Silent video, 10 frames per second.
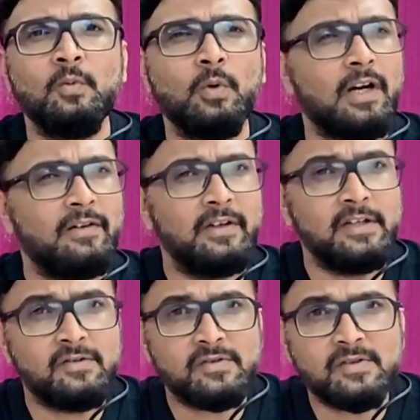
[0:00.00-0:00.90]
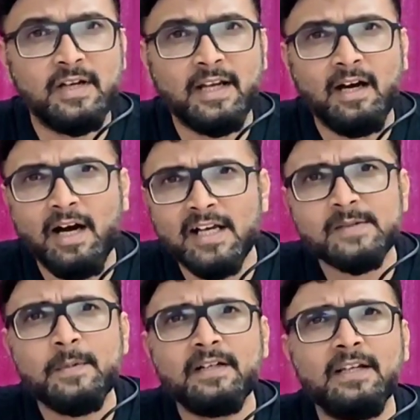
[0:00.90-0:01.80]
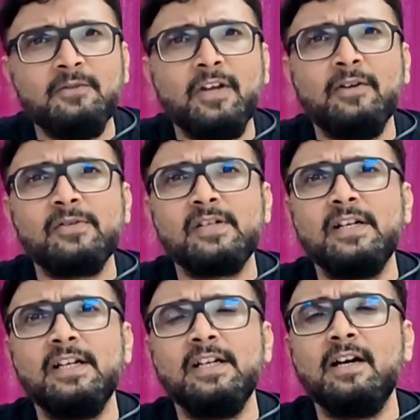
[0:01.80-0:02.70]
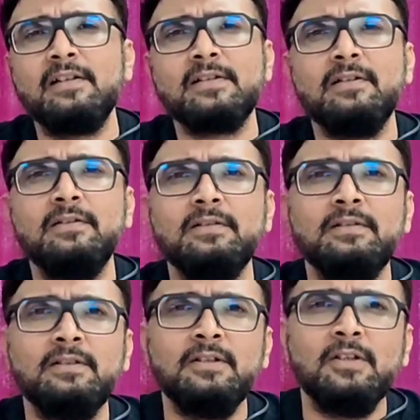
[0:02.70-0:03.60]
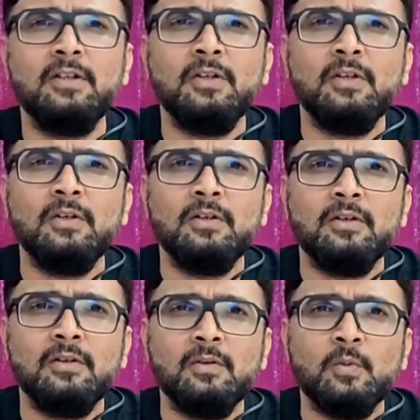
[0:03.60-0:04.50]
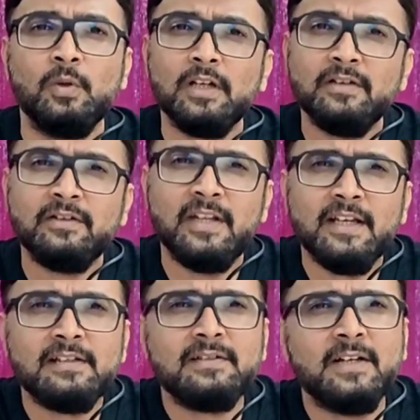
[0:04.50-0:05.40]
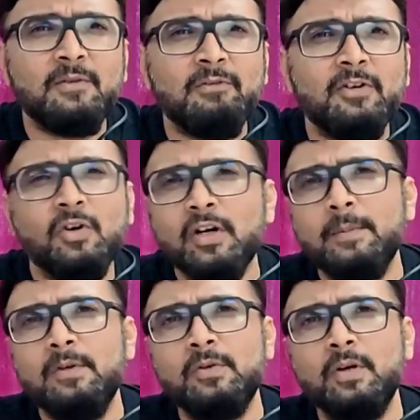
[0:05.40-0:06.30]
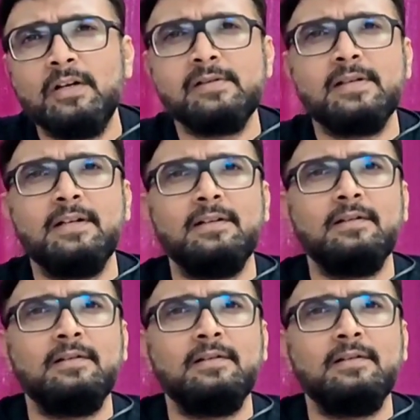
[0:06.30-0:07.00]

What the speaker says: what are the interesting aspects that we have studied in our school, what are the things that we were not able to understand.